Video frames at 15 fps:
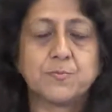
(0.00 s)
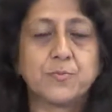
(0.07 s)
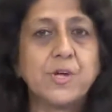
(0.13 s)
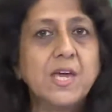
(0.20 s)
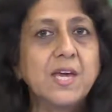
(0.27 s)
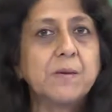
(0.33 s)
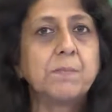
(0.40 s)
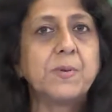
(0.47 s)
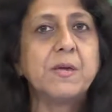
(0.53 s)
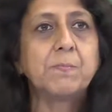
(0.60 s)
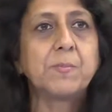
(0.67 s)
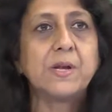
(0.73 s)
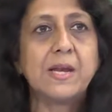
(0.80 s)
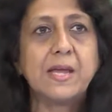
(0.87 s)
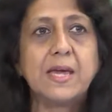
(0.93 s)
bringing
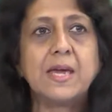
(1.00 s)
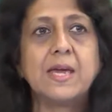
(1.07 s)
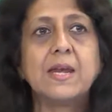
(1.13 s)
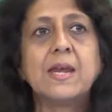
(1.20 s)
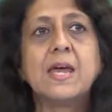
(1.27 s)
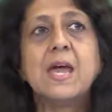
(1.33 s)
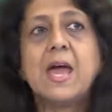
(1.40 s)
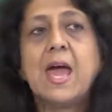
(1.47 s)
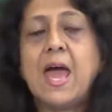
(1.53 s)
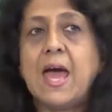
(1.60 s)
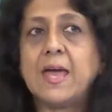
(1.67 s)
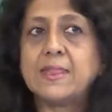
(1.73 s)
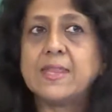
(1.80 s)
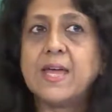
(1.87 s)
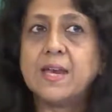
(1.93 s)
people in
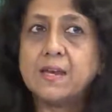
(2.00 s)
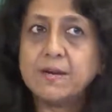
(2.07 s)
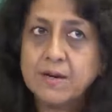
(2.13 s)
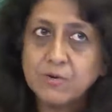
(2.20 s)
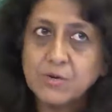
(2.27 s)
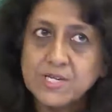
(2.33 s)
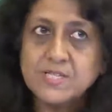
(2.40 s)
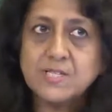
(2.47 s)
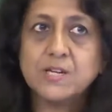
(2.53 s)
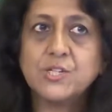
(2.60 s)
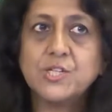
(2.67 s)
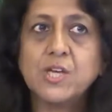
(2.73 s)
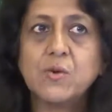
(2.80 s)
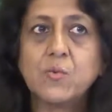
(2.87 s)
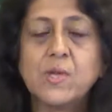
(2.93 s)
and then
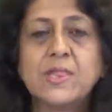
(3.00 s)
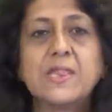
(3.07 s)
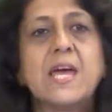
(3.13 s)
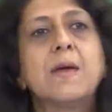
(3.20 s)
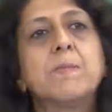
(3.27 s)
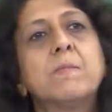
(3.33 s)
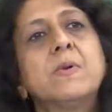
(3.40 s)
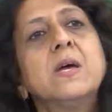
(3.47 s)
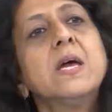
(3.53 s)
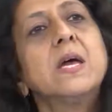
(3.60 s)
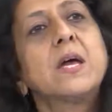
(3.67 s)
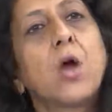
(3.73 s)
researching with them,